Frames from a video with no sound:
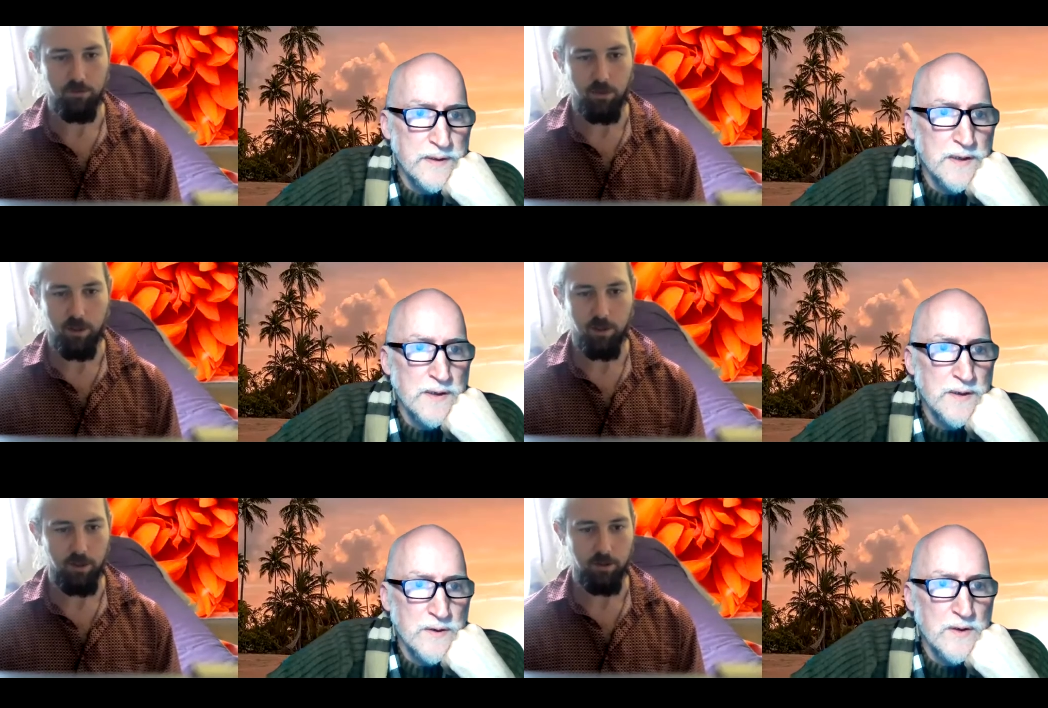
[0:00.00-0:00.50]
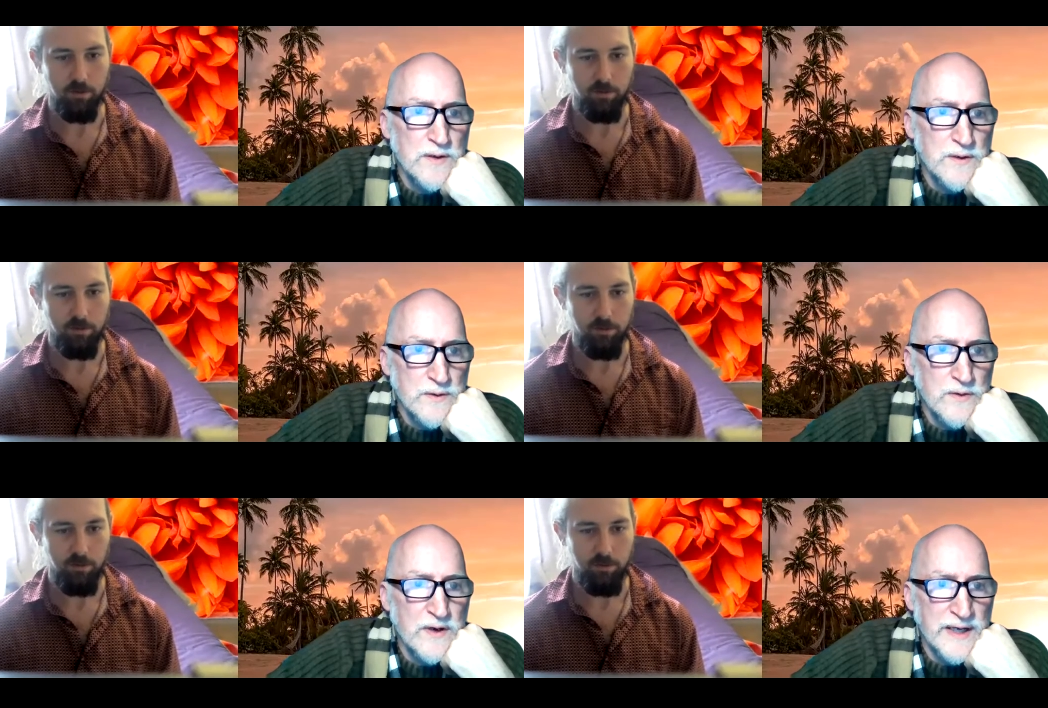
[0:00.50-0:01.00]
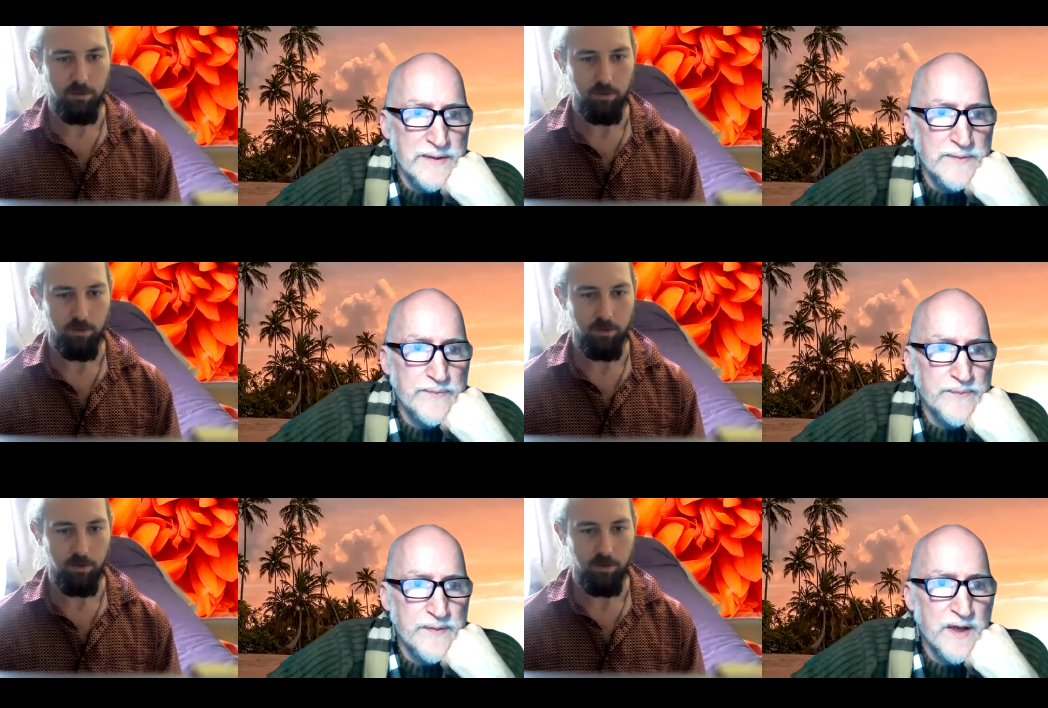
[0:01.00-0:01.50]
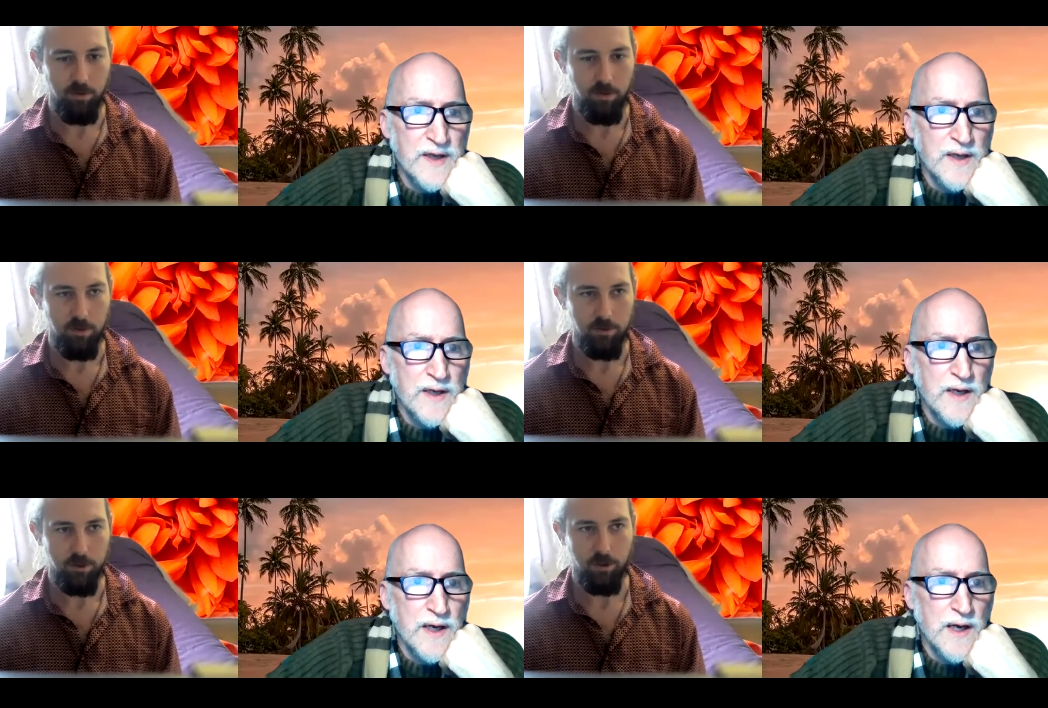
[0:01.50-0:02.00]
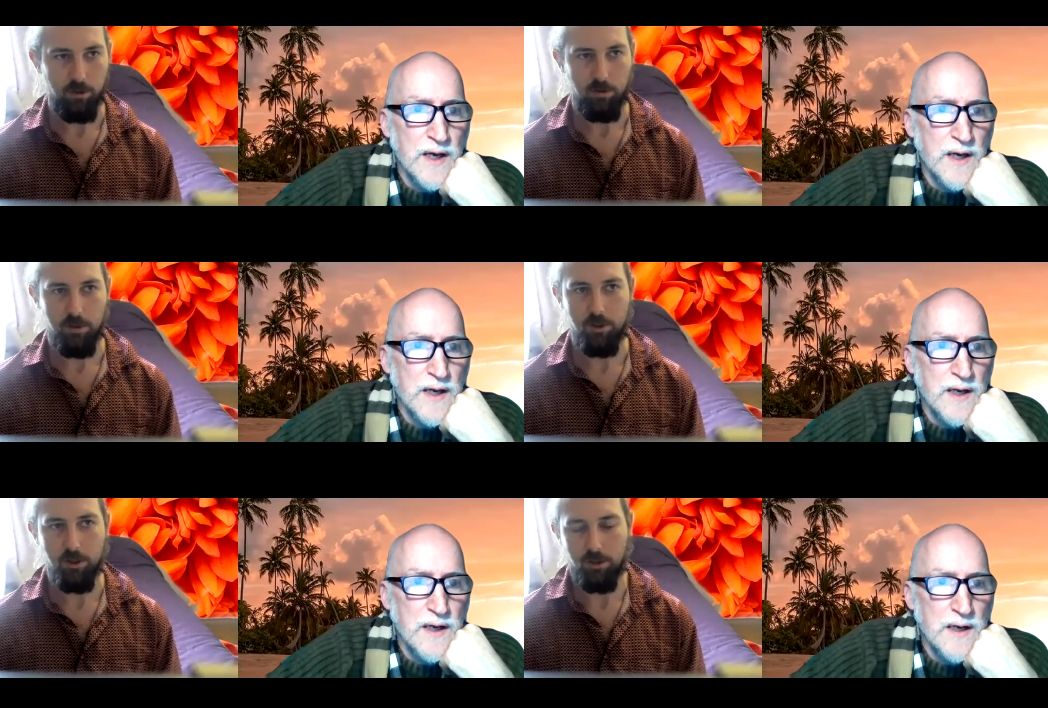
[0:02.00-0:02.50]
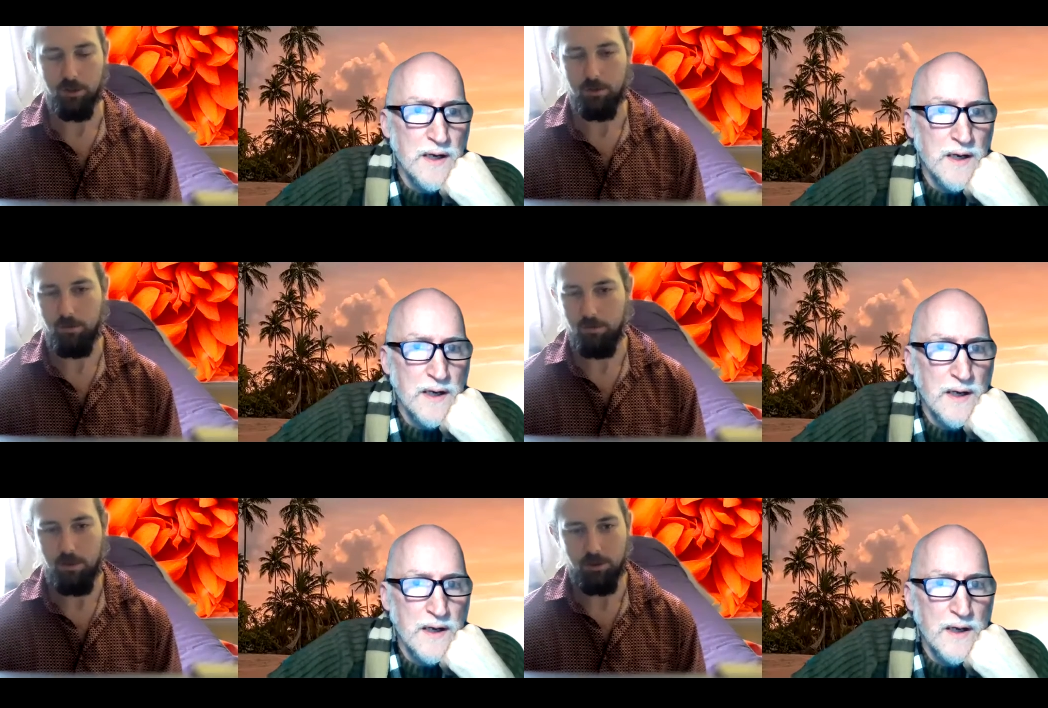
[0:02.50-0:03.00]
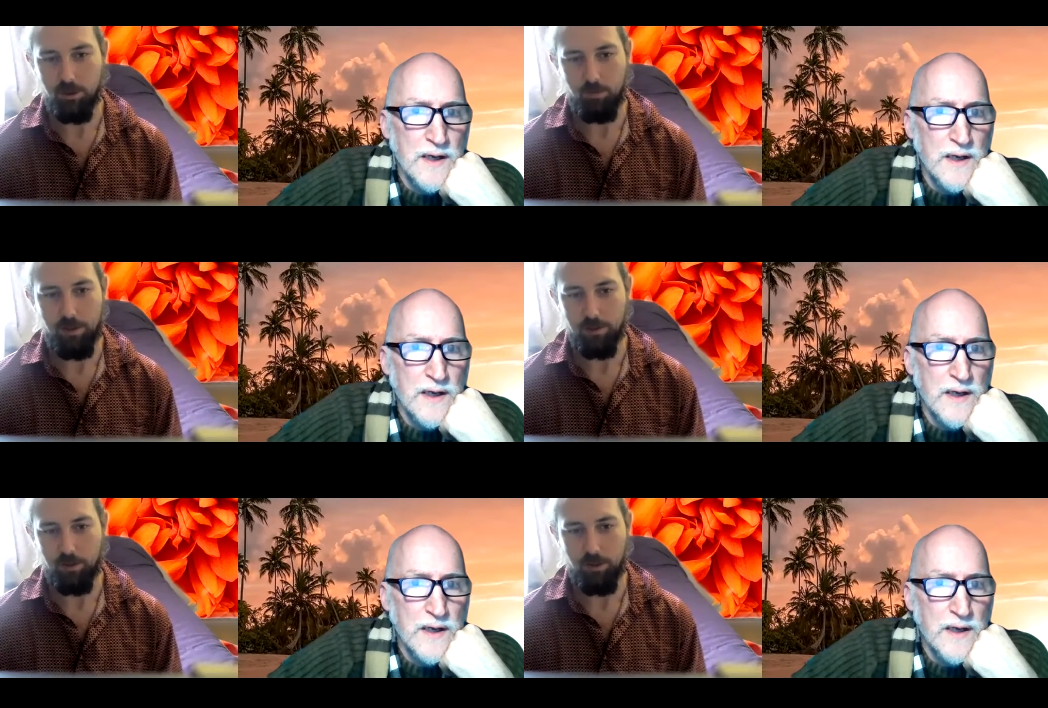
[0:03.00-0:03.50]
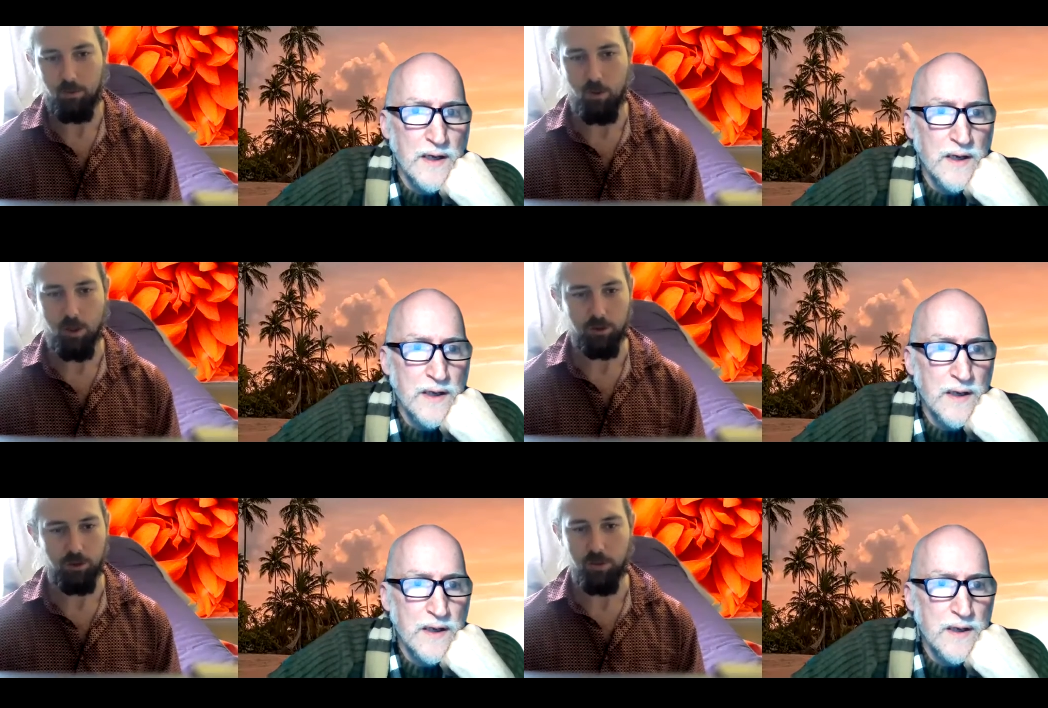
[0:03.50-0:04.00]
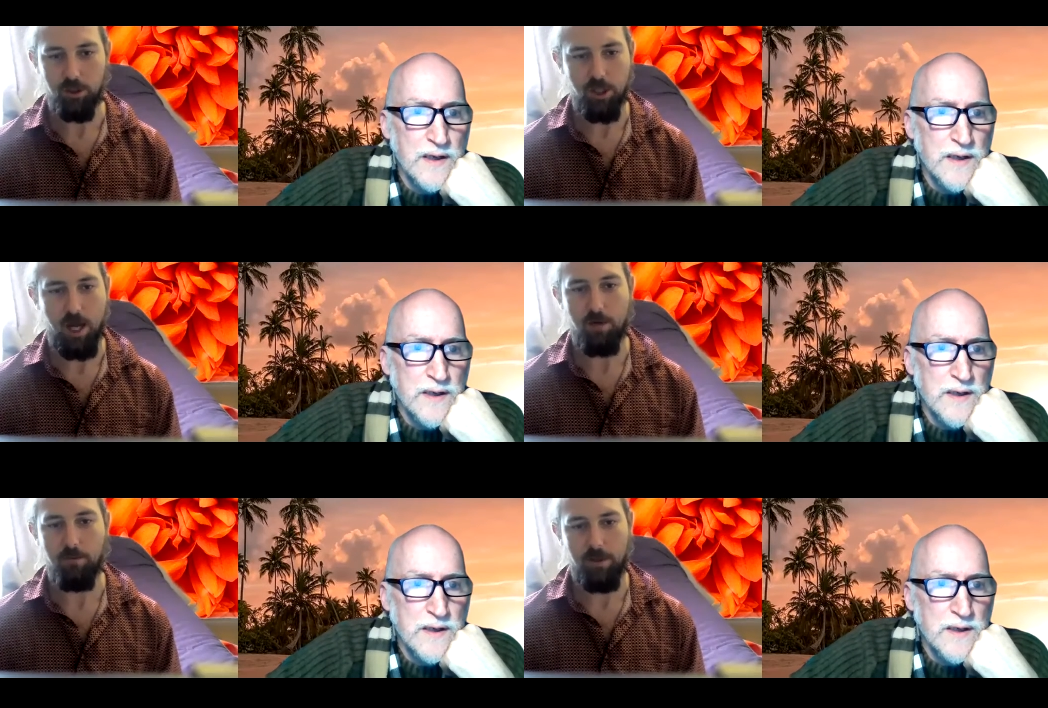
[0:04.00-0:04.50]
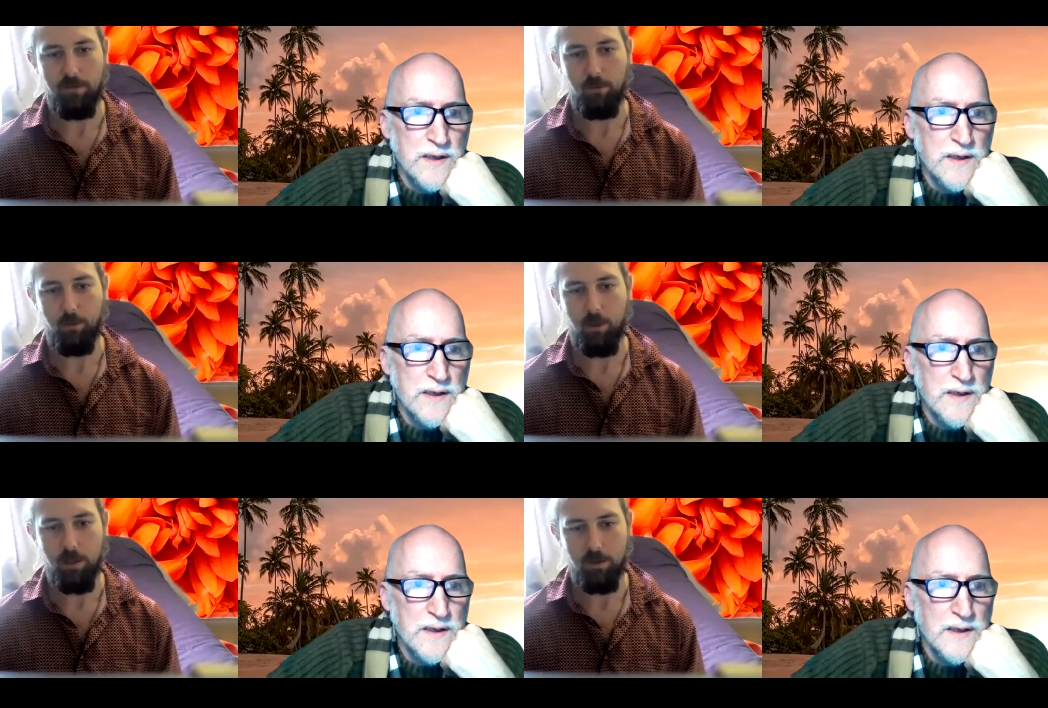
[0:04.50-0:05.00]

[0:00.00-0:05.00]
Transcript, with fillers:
Speaker 1: for anything. Right. So it's just it's just basically a once a week chat with everyone,